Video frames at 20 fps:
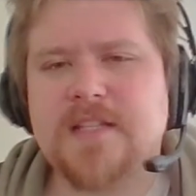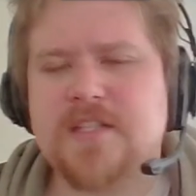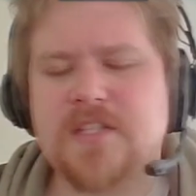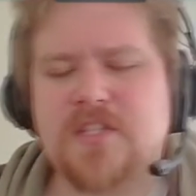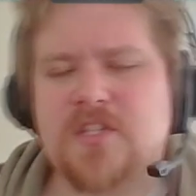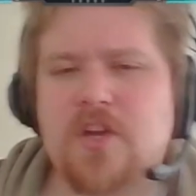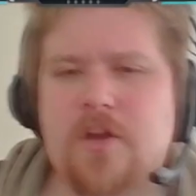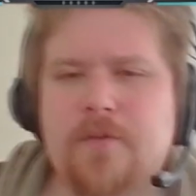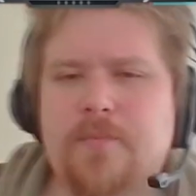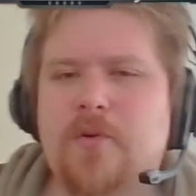There's
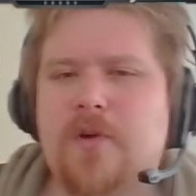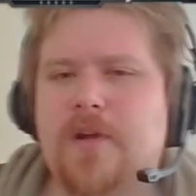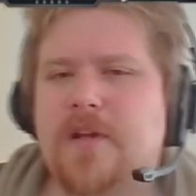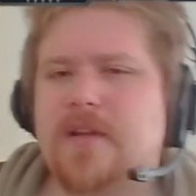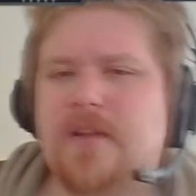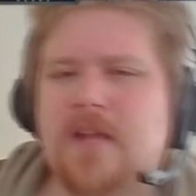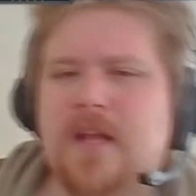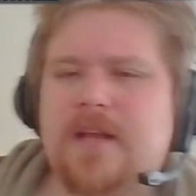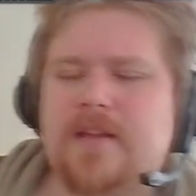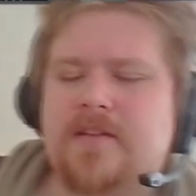just no
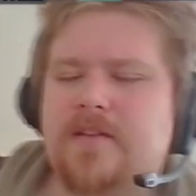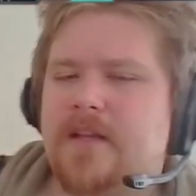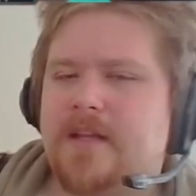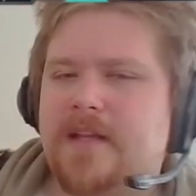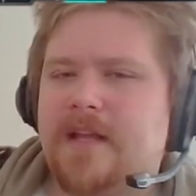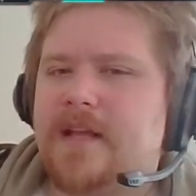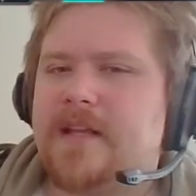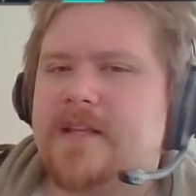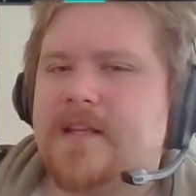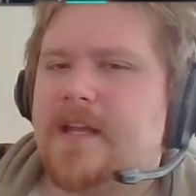point. Like,
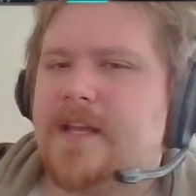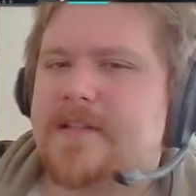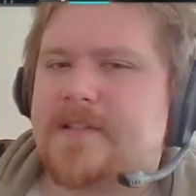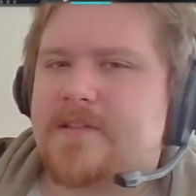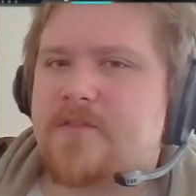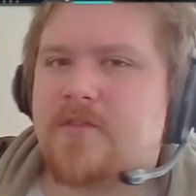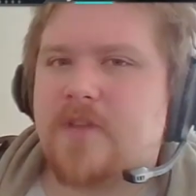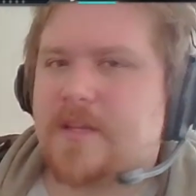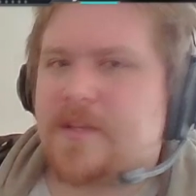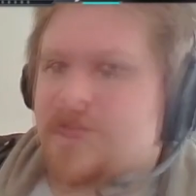
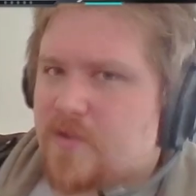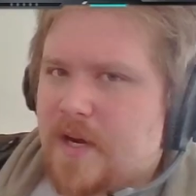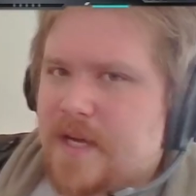it's